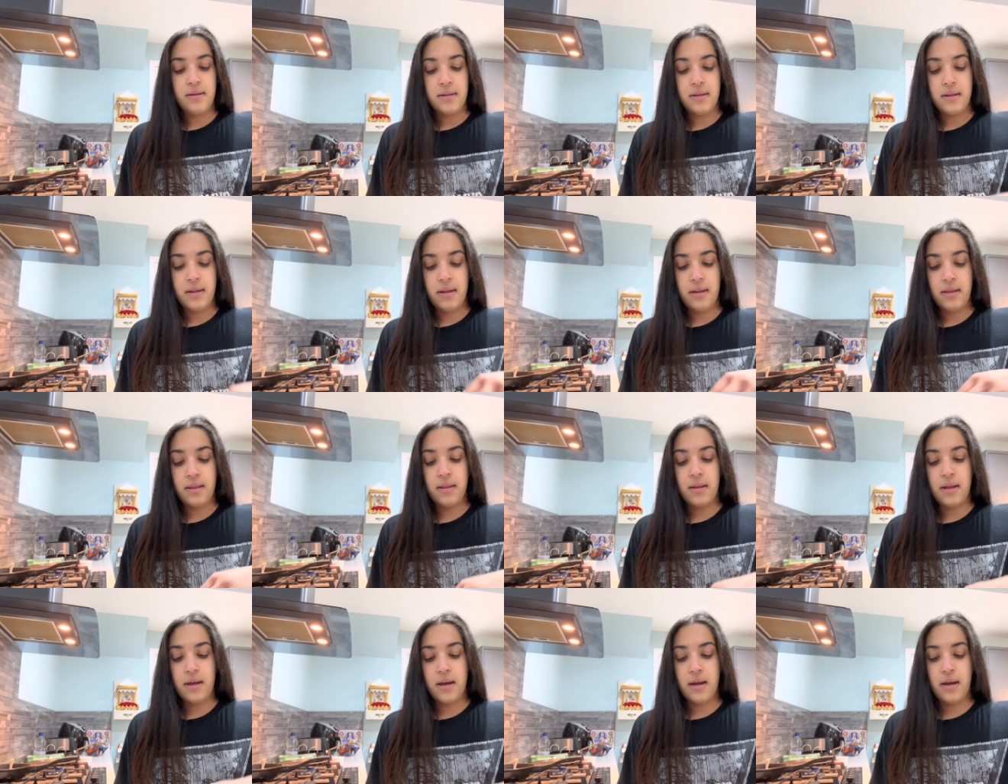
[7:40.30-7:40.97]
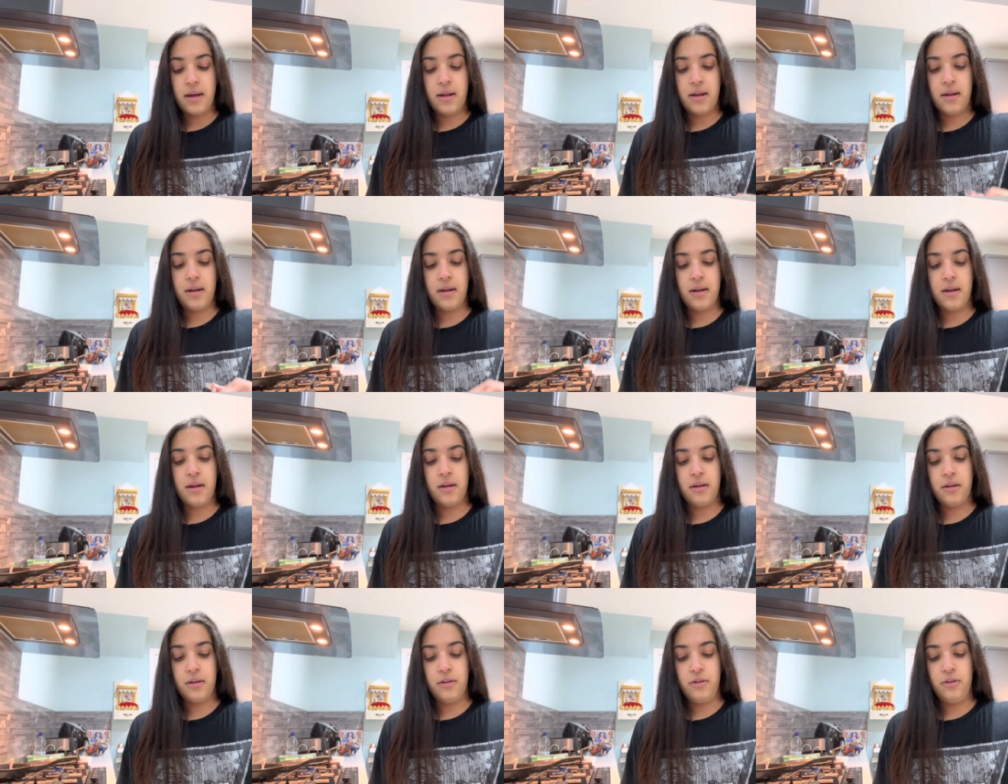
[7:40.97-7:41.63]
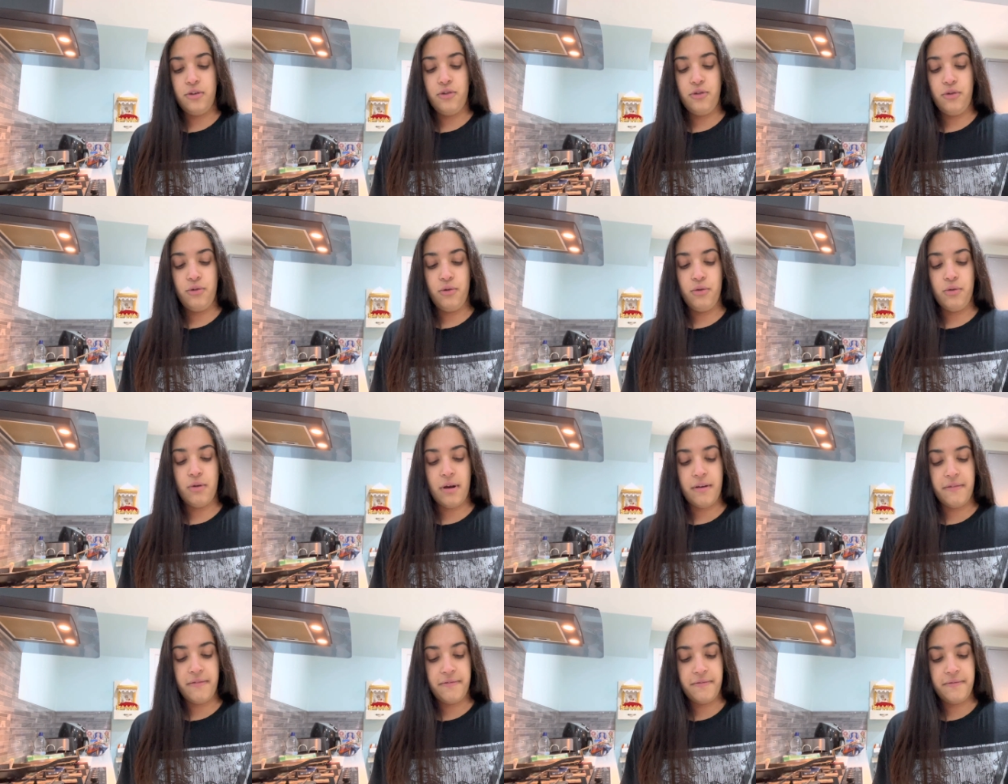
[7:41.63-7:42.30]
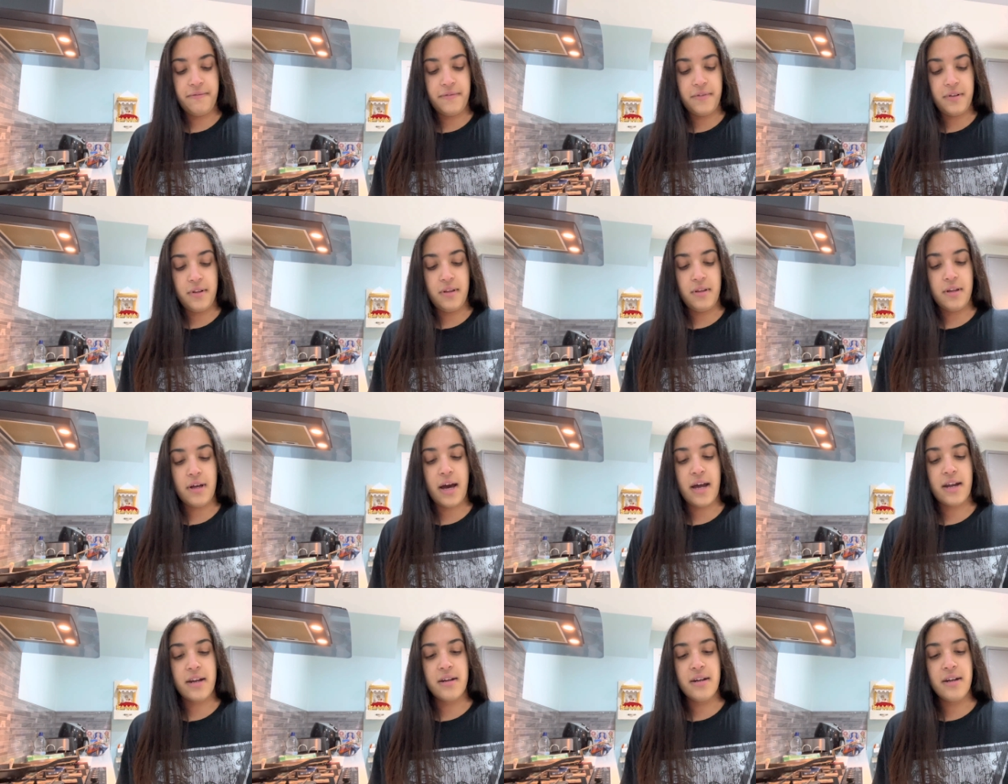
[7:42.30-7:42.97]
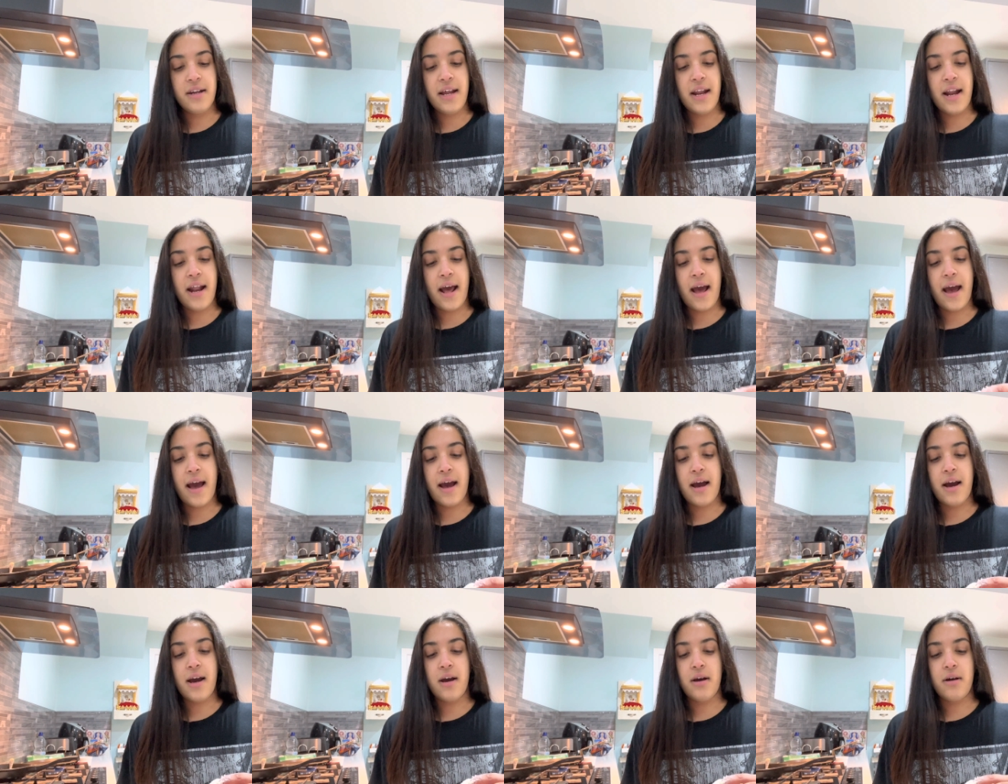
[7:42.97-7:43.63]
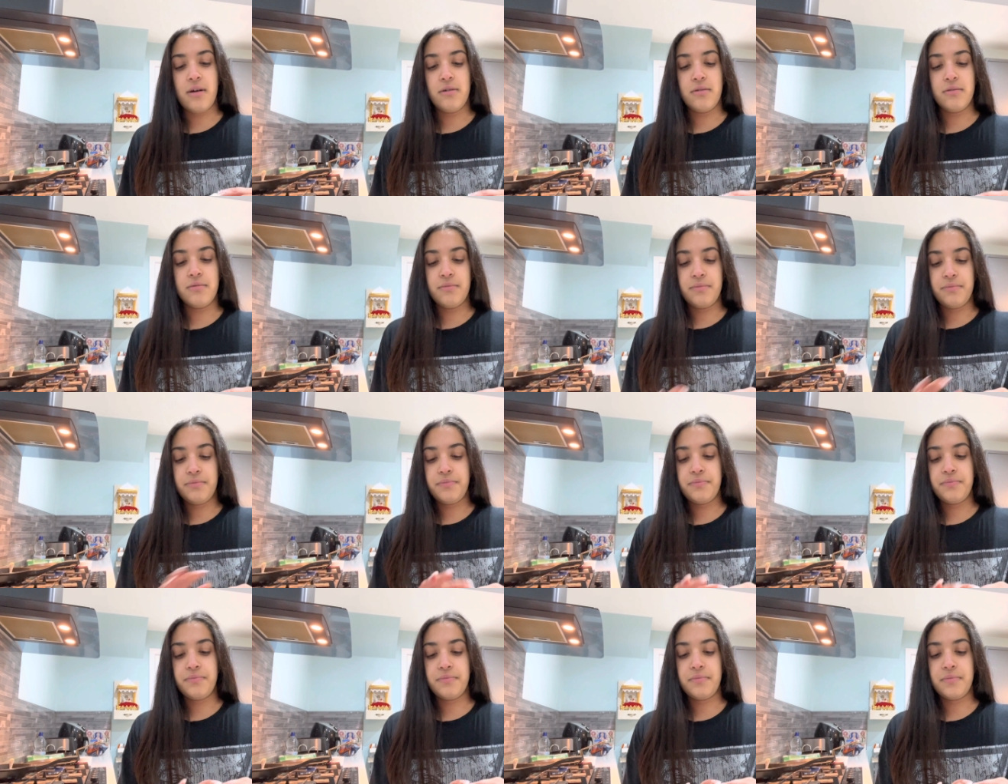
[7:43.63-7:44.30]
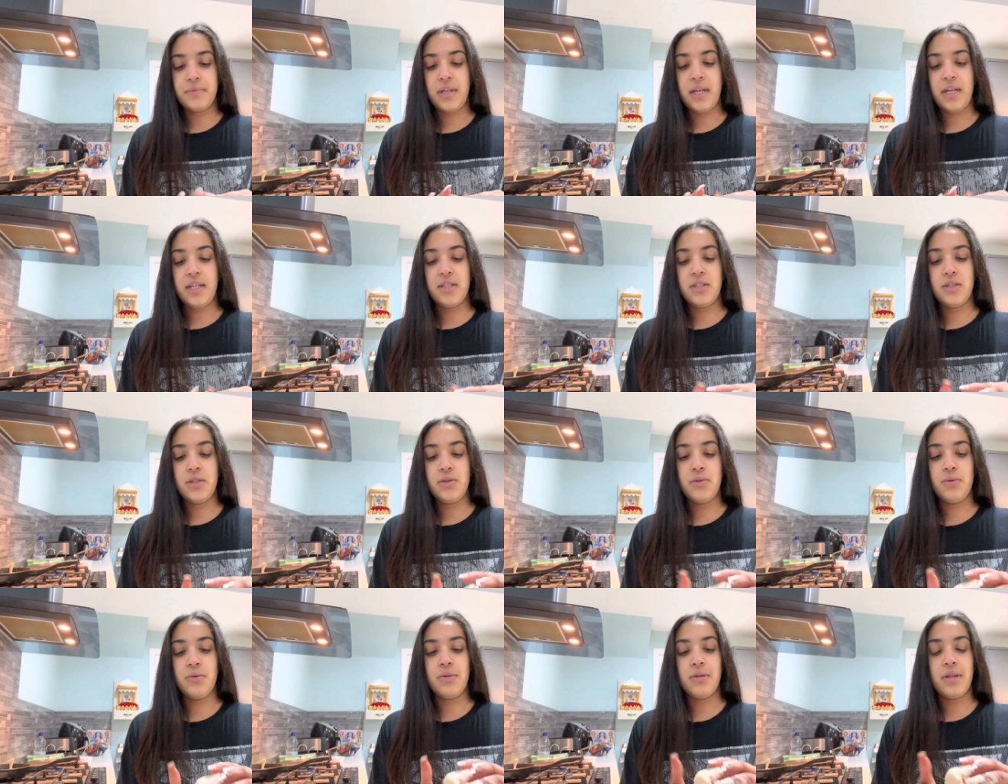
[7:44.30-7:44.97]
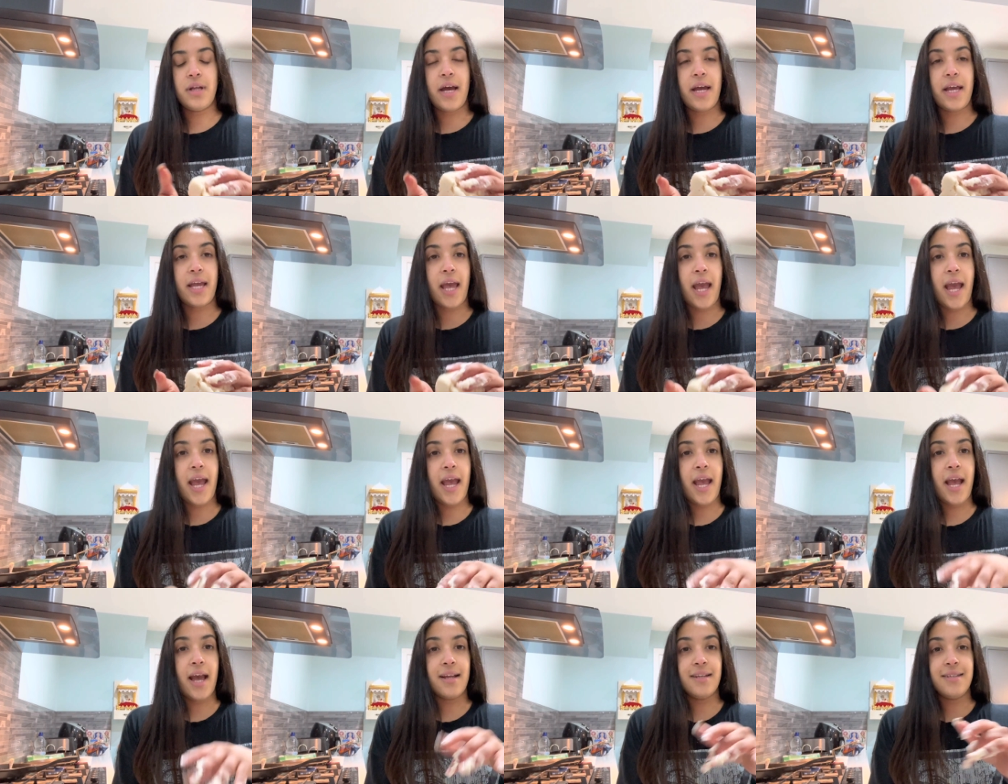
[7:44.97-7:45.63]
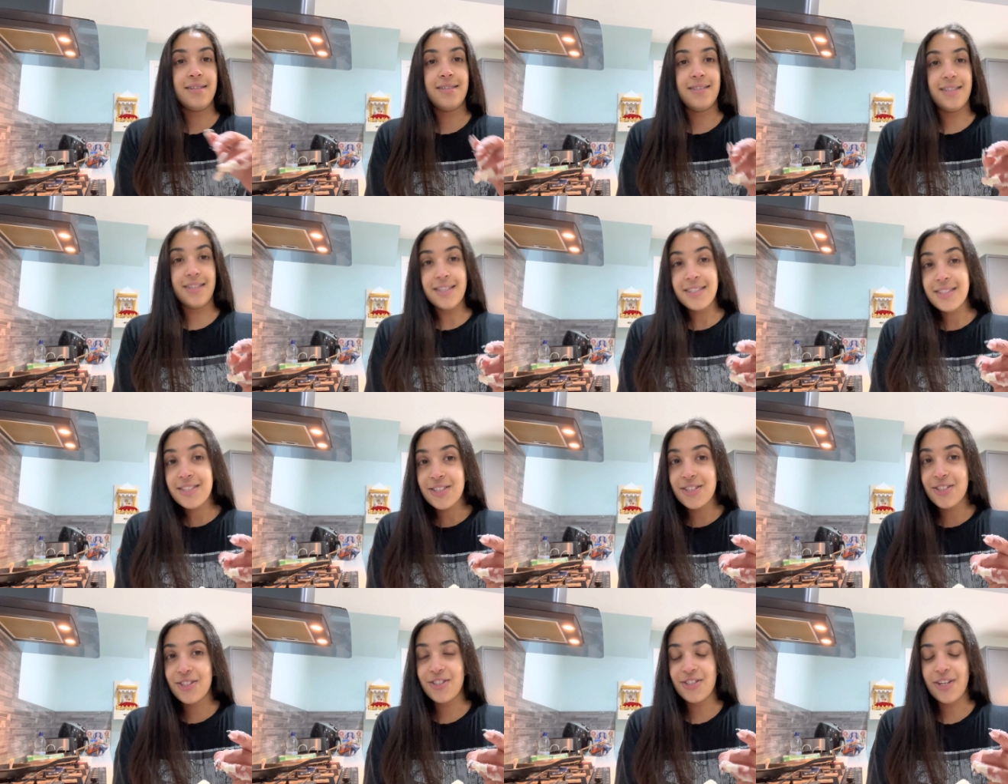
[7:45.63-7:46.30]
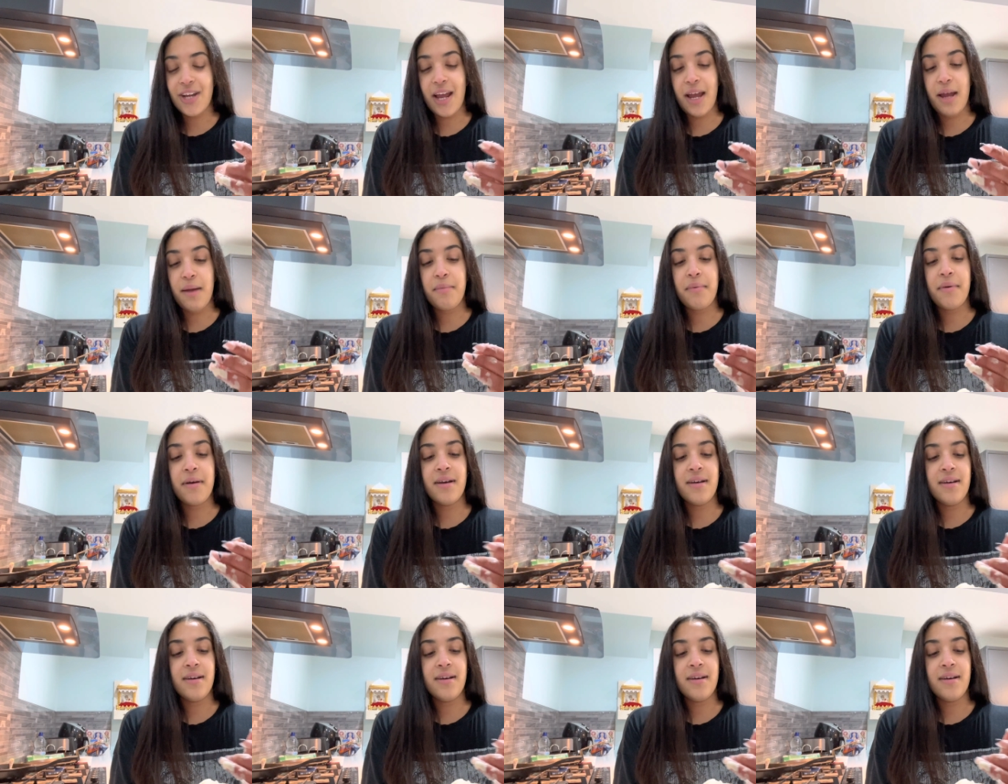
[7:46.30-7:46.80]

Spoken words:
And then you flatten it out into like a disc shape.